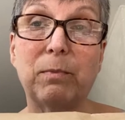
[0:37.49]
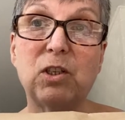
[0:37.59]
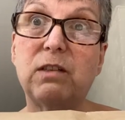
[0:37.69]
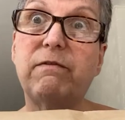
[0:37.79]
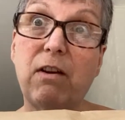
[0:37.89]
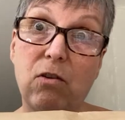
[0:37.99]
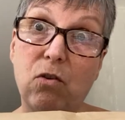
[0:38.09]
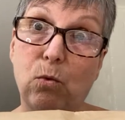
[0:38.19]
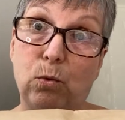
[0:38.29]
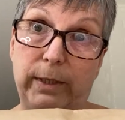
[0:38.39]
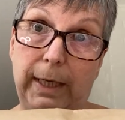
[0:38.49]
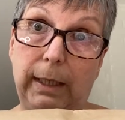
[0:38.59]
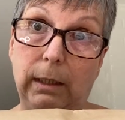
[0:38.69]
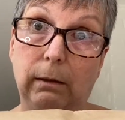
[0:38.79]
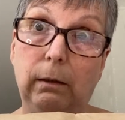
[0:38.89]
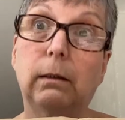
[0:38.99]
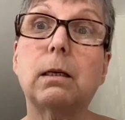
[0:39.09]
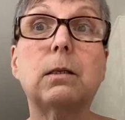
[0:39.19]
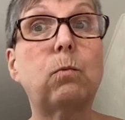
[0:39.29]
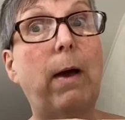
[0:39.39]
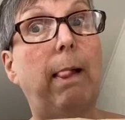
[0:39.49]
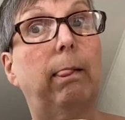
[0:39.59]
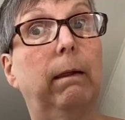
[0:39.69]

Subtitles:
but she's very naughty as well.